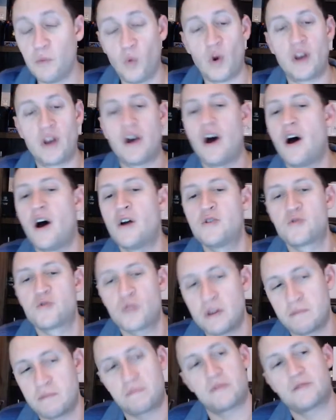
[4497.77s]

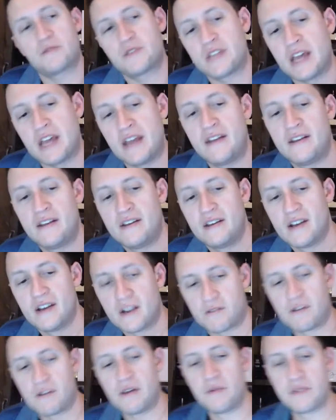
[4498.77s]
100%
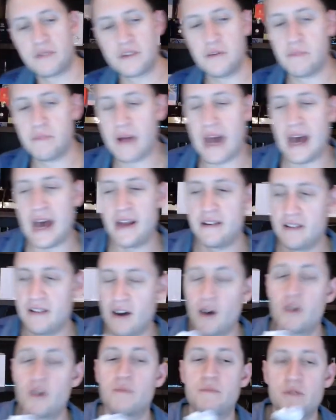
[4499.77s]
agree with you, Pat.
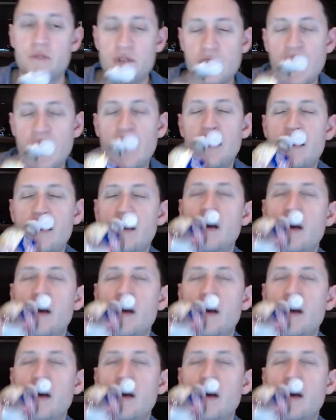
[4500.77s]
100%.